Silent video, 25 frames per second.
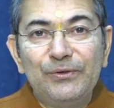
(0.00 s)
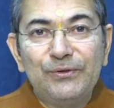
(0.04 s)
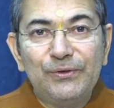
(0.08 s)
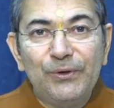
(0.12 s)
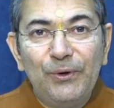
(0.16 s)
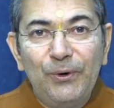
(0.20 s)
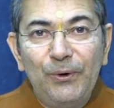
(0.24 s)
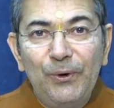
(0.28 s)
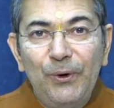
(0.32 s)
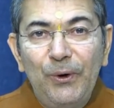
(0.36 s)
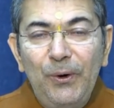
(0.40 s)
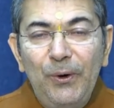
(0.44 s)

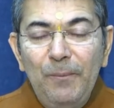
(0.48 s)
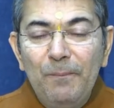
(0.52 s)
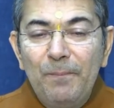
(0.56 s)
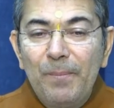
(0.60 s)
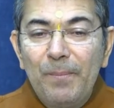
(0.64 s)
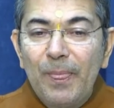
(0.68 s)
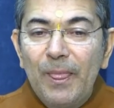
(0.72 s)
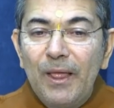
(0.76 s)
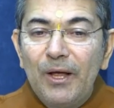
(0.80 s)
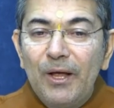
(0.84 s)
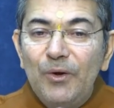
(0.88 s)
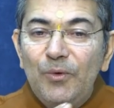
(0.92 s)
So,
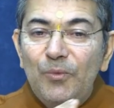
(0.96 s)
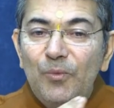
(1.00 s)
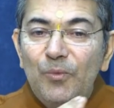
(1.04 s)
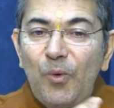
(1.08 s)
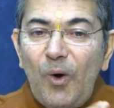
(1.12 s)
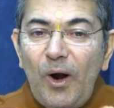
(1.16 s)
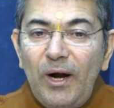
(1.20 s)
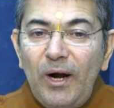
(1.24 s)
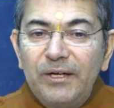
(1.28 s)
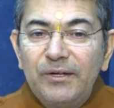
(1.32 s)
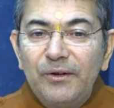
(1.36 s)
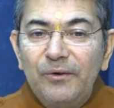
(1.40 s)

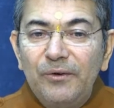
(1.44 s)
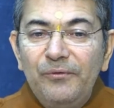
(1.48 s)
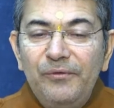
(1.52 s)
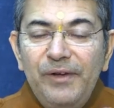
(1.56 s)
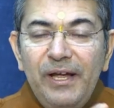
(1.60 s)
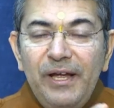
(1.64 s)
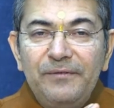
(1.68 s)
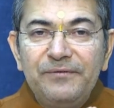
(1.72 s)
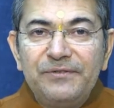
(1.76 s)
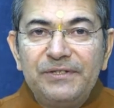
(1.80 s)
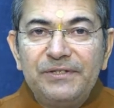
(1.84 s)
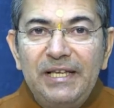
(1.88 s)
what
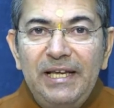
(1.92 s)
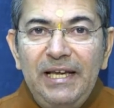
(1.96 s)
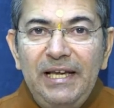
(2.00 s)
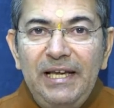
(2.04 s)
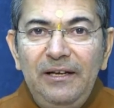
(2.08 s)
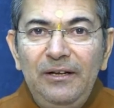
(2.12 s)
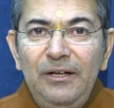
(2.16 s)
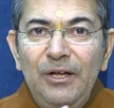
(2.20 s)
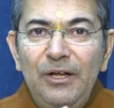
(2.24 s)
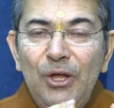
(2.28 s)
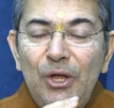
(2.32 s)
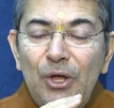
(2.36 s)
we have
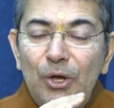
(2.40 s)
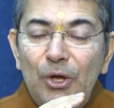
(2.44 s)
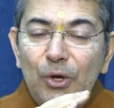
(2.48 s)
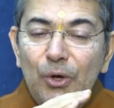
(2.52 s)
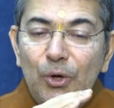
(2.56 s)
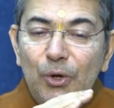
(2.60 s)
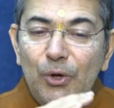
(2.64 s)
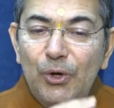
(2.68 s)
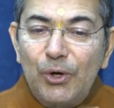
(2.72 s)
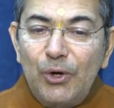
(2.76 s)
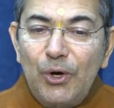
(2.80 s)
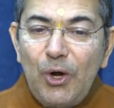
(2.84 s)
seen
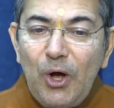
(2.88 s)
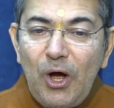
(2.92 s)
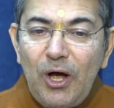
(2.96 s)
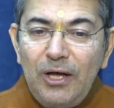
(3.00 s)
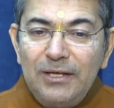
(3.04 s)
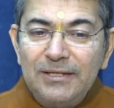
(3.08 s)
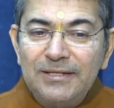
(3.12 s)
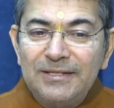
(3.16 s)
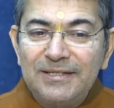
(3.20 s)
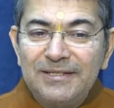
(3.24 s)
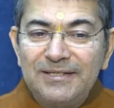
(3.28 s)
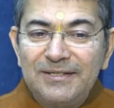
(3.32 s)

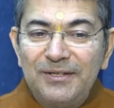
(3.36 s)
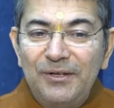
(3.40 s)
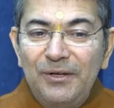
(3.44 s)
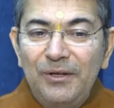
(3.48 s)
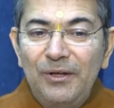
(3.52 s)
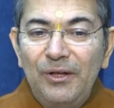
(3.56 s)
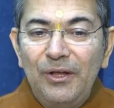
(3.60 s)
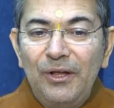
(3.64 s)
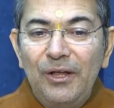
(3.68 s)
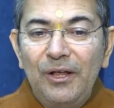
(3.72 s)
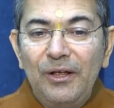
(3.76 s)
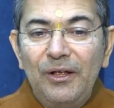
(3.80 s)
gross
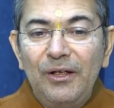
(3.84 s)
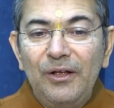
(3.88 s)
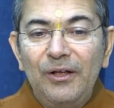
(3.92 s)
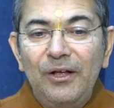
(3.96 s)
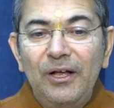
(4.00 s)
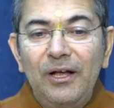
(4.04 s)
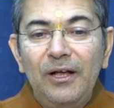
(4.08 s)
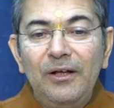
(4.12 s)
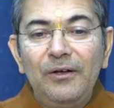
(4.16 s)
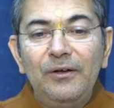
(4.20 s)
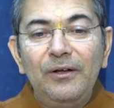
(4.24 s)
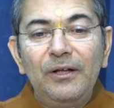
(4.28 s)

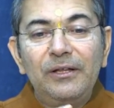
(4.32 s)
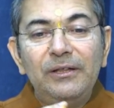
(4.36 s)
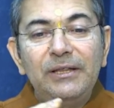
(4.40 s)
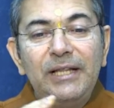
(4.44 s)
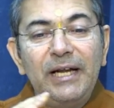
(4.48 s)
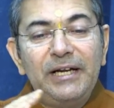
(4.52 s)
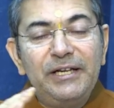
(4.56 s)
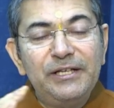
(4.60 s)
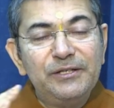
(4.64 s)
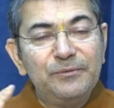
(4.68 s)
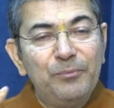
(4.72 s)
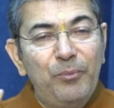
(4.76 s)

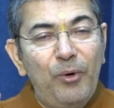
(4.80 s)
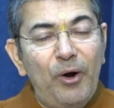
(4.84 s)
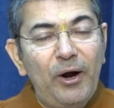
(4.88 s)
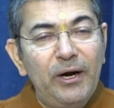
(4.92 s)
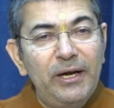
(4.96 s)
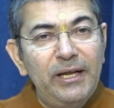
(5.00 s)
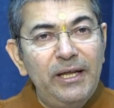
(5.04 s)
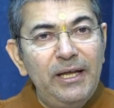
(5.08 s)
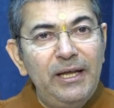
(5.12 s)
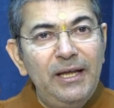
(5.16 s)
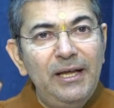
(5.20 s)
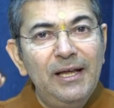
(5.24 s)
that is
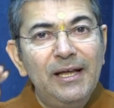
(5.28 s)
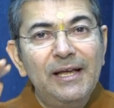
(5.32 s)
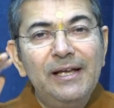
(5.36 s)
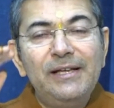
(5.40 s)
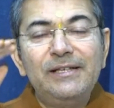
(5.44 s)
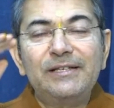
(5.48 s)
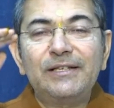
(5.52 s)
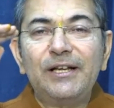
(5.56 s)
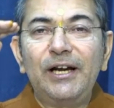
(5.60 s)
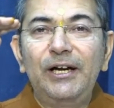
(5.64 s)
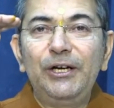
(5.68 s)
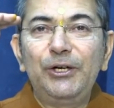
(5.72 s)
body
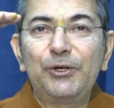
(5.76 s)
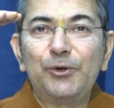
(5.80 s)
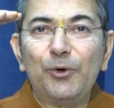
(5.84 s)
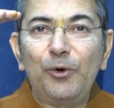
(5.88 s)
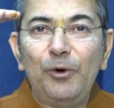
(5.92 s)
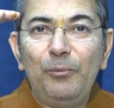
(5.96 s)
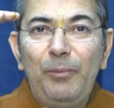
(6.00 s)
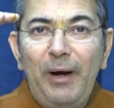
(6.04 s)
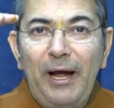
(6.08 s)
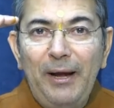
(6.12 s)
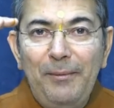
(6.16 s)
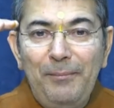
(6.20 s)
is
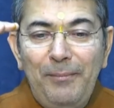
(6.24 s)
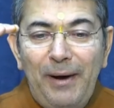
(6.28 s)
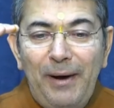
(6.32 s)
controlled by